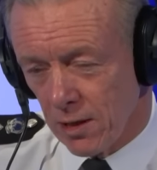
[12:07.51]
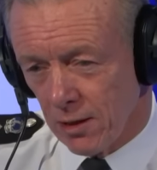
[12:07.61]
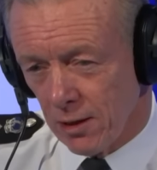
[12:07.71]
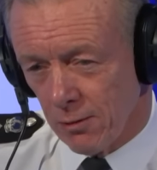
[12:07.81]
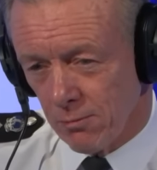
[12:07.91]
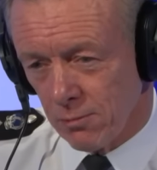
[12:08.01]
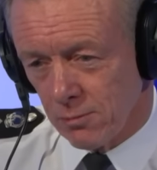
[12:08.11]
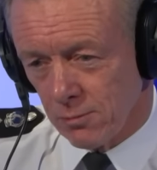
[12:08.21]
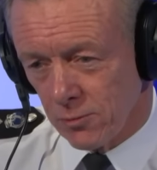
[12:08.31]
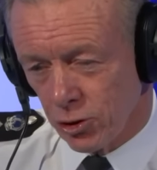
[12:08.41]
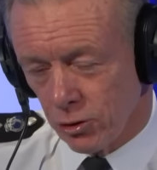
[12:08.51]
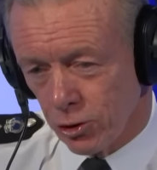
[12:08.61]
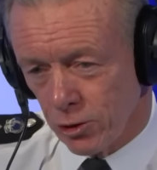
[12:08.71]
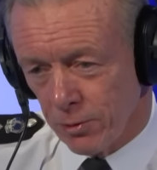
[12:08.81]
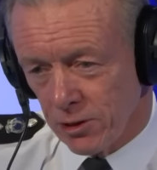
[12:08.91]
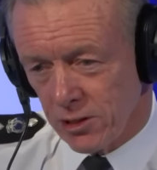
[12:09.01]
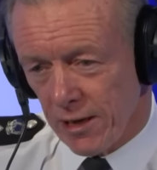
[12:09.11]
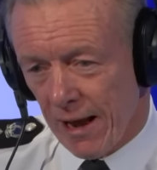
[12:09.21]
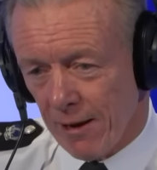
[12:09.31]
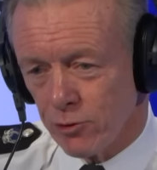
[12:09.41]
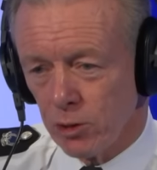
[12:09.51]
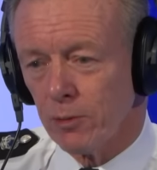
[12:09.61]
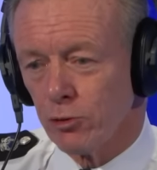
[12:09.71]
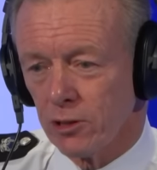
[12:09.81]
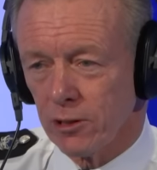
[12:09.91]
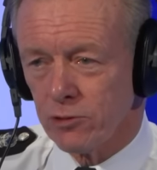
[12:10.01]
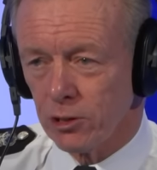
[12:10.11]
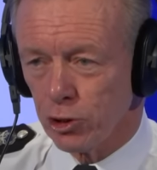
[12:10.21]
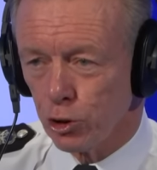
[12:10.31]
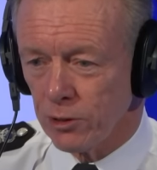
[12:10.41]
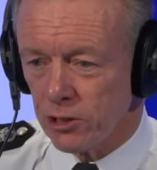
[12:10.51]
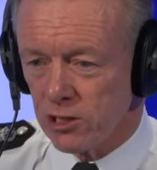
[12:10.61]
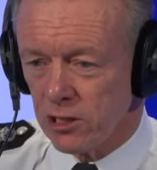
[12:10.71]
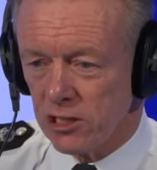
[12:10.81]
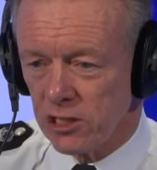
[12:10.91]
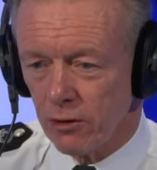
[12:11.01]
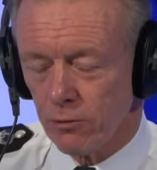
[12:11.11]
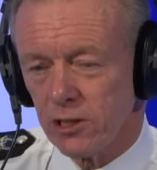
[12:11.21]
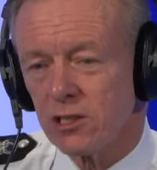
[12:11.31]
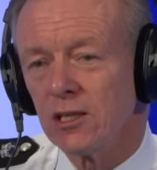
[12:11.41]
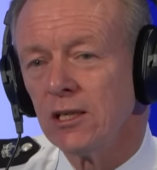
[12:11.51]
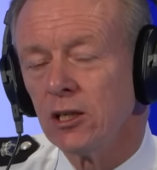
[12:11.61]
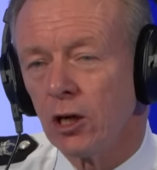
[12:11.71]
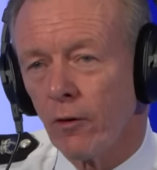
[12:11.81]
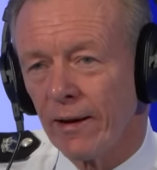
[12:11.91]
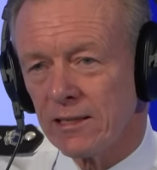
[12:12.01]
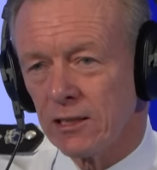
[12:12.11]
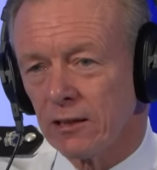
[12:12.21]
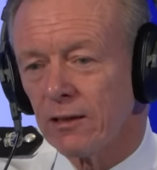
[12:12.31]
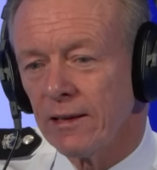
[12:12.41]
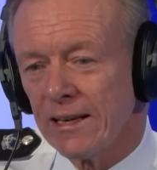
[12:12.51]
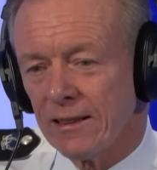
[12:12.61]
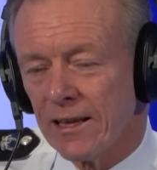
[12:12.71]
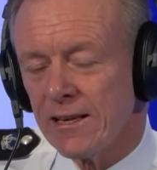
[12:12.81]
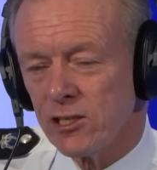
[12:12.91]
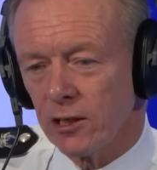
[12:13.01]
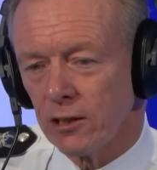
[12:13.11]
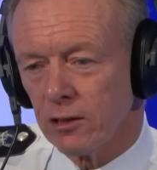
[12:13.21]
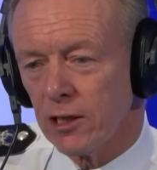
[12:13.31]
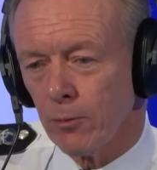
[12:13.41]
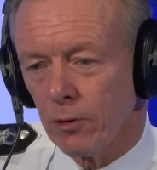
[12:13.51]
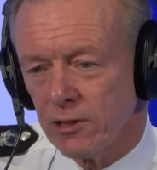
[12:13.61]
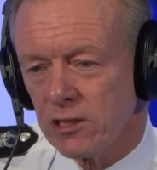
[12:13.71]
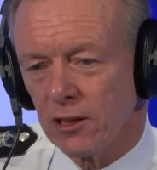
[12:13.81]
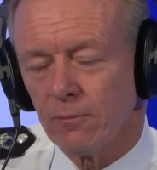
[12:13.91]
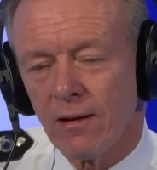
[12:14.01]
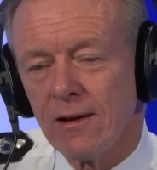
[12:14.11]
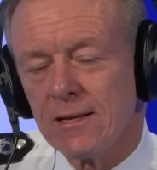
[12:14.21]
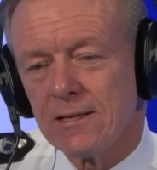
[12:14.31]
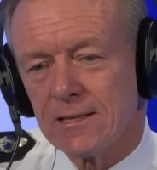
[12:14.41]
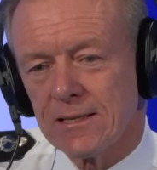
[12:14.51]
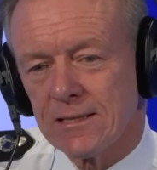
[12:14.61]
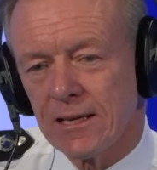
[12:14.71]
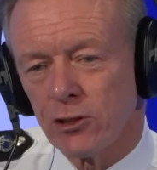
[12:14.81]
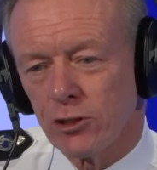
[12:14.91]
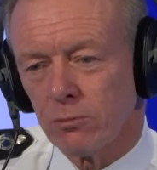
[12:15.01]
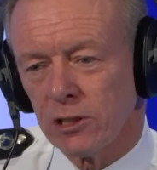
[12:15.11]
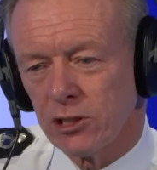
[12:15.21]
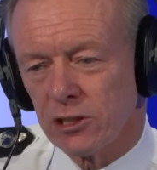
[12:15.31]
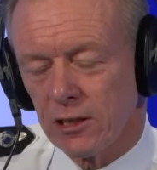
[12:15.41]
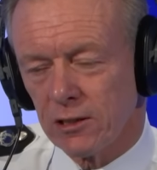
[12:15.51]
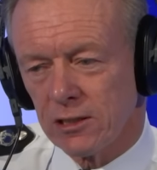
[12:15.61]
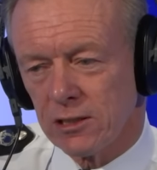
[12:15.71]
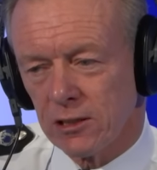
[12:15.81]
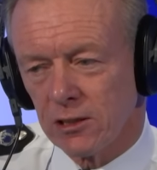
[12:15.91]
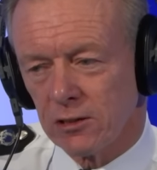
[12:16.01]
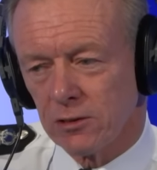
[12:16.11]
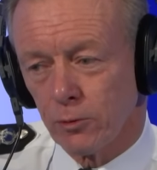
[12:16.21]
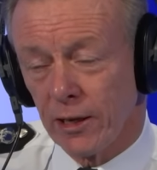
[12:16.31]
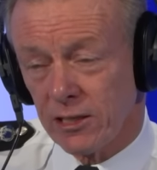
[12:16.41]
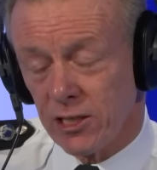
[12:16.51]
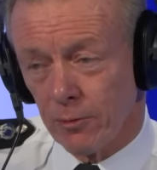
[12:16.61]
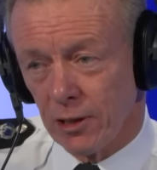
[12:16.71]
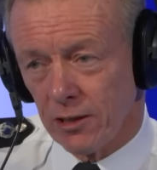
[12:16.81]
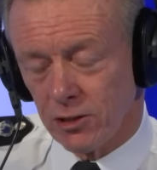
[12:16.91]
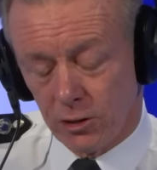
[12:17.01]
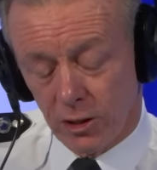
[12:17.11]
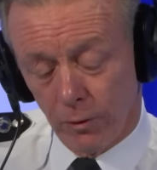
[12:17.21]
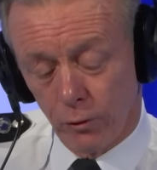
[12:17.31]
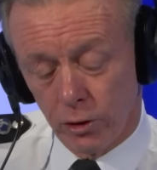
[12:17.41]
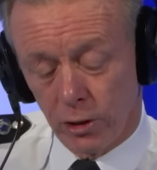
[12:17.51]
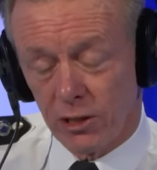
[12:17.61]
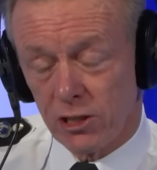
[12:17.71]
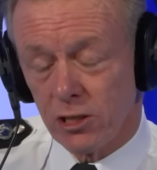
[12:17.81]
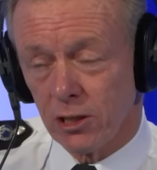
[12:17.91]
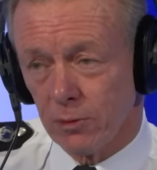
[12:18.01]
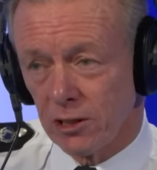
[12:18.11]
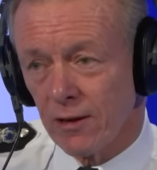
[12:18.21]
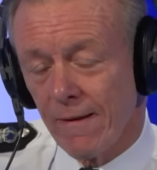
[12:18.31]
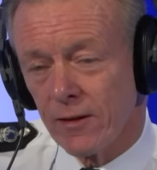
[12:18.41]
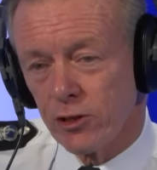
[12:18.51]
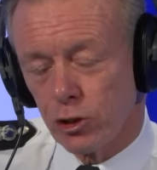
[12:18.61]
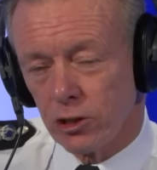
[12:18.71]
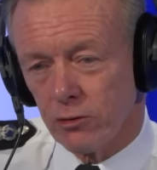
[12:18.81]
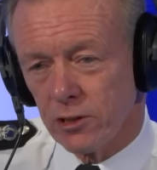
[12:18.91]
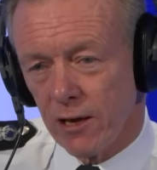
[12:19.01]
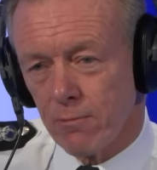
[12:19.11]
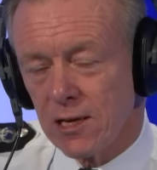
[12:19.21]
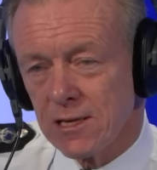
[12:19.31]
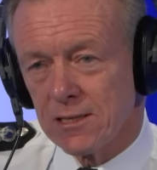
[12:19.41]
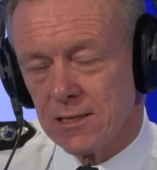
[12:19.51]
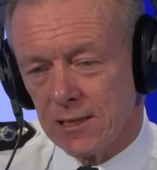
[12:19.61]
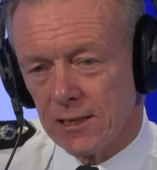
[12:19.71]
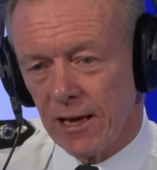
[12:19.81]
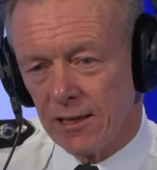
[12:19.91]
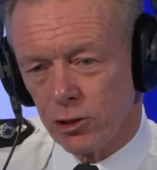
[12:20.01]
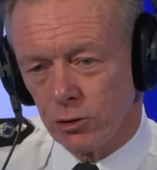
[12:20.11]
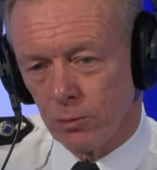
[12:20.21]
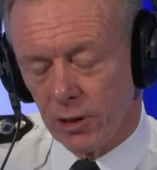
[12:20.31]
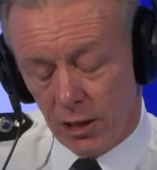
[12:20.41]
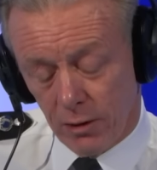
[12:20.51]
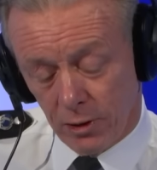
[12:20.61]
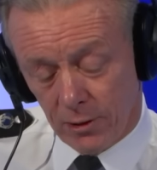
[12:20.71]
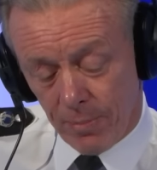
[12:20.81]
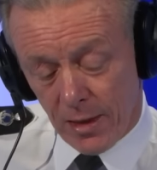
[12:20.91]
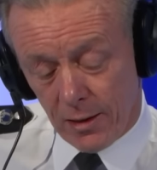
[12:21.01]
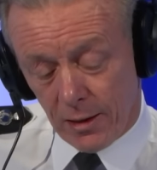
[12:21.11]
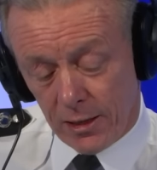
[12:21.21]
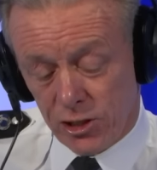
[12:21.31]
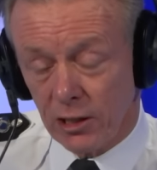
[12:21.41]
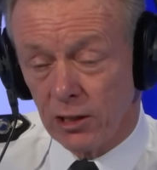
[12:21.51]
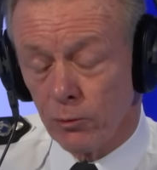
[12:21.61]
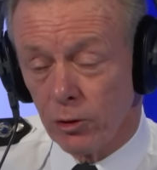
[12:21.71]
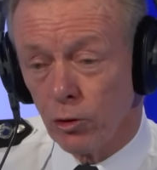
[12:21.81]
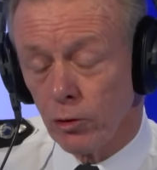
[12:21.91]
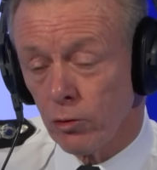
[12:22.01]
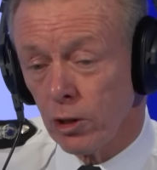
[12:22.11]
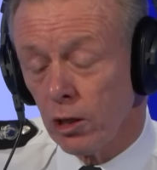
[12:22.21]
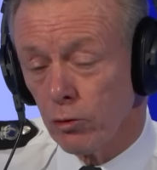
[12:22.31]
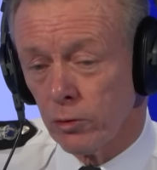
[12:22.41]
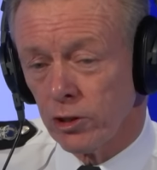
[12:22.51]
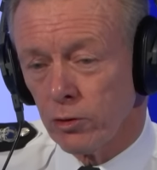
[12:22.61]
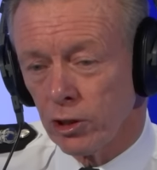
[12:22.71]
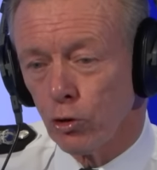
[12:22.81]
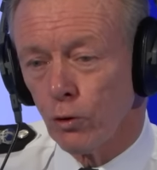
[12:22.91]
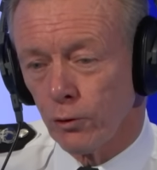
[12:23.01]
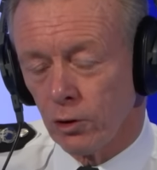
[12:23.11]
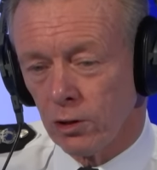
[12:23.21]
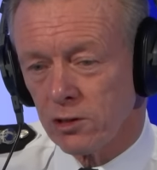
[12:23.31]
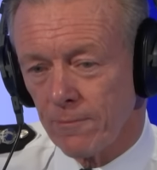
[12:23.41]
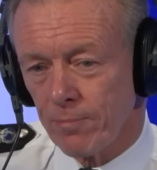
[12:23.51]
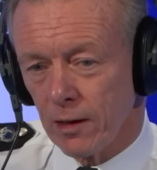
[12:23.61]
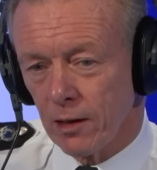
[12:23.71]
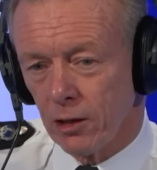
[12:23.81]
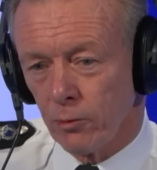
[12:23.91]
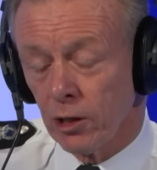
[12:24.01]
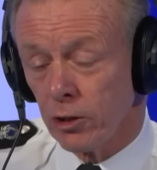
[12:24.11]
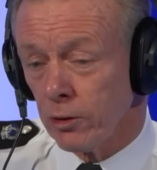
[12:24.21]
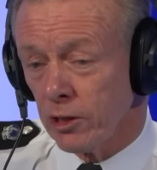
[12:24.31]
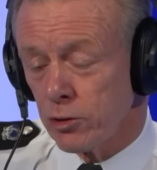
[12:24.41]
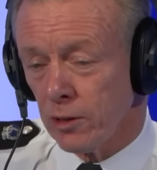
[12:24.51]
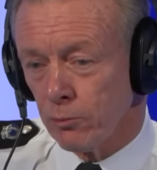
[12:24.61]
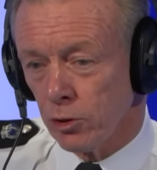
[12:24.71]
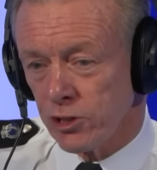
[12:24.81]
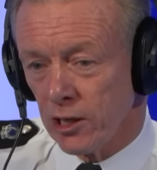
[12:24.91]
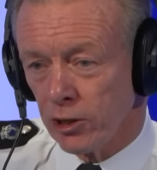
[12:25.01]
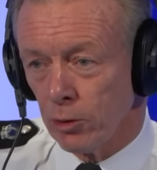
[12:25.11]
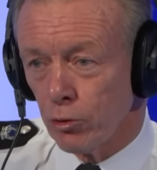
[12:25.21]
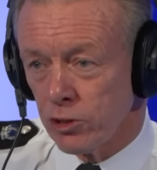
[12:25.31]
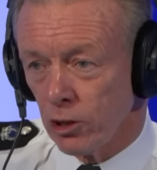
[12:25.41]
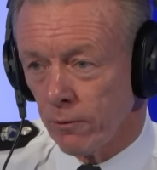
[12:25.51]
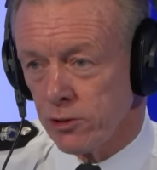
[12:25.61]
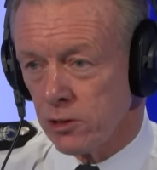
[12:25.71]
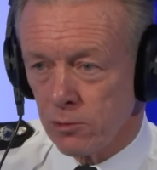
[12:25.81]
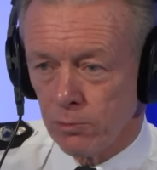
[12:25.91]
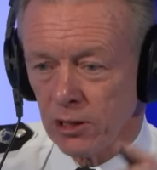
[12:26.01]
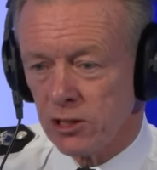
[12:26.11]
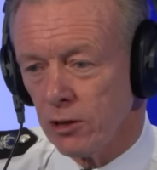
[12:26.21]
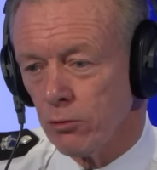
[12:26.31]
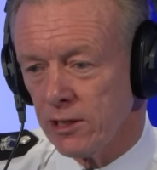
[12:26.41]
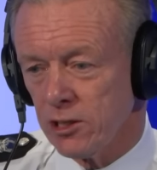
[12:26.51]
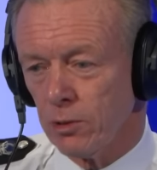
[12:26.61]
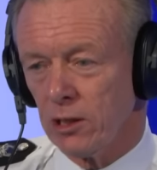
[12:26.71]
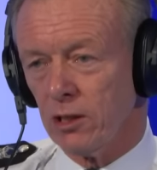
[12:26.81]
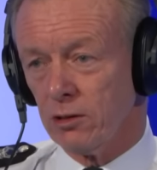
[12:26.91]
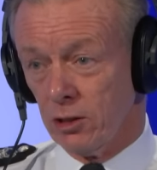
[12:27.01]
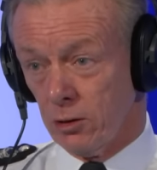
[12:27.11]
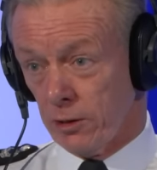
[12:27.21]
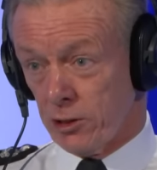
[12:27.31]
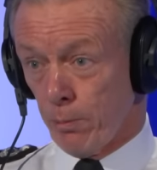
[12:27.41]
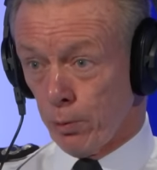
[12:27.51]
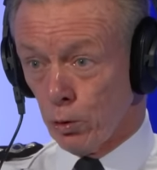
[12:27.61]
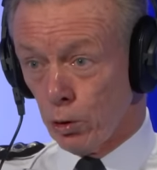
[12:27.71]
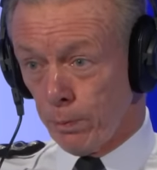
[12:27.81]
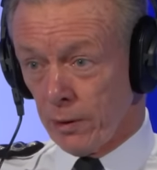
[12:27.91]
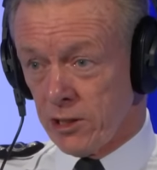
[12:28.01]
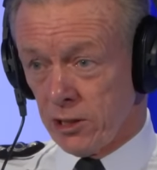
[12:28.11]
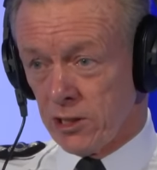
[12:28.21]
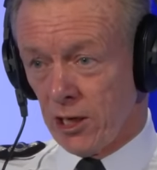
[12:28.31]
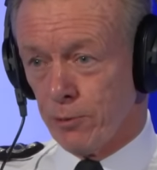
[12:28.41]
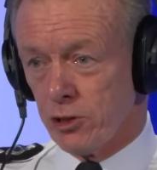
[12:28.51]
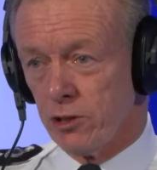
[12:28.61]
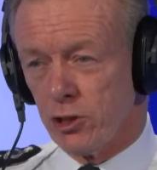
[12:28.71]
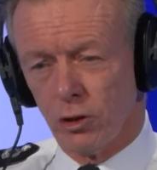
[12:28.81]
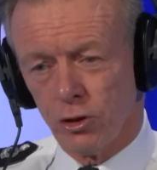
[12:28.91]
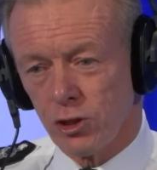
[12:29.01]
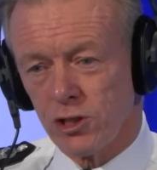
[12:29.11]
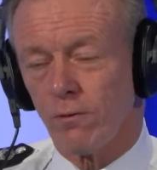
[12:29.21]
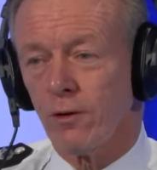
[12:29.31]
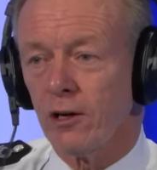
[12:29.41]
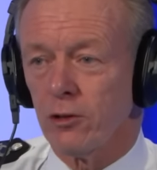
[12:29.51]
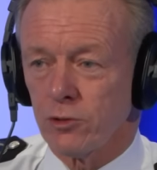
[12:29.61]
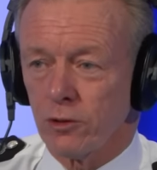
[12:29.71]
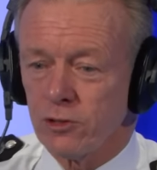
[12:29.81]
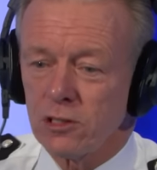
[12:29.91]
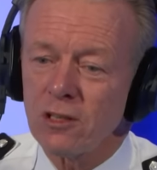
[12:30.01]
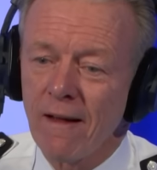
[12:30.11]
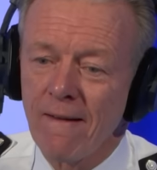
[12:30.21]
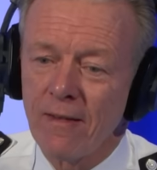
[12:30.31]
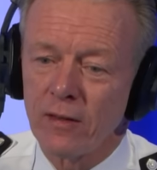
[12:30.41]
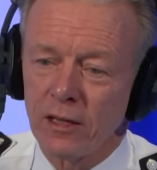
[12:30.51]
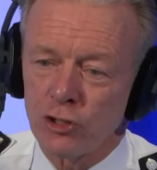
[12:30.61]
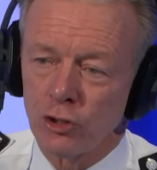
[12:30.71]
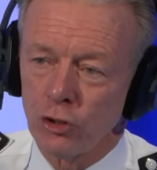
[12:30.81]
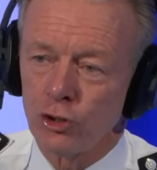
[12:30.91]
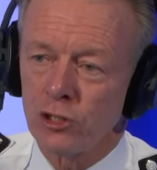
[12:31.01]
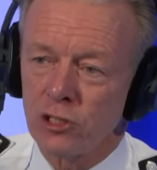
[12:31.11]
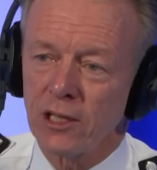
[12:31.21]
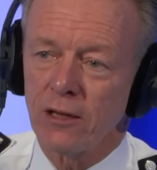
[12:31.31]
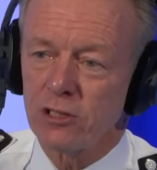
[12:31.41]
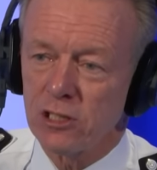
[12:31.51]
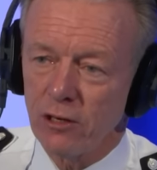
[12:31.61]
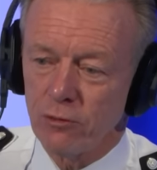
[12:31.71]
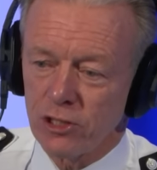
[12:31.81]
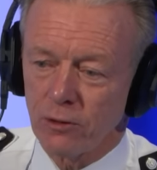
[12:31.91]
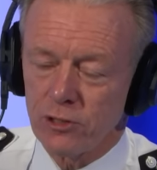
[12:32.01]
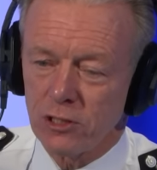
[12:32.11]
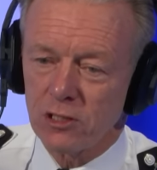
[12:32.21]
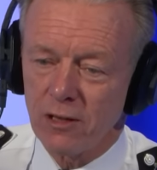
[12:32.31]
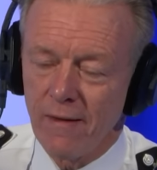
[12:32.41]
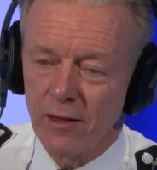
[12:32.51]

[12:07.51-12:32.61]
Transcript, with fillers: Um, so just because they happen to be Muslims and just because these terrorists are acting, in they say, in the name of Islam, uh, that doesn't mean to say that uh, we accept that. So I think we've all got to be determined to condemn uh, that sort of behaviour. Uh, secondly, we all, are already doing an awful lot. Uh, we are going into our mosques, our community officers. Nick said right at the beginning, you know, it's a broad policing tapestry. It's not just the firearms officers. It's not just the counter-terrorist officers.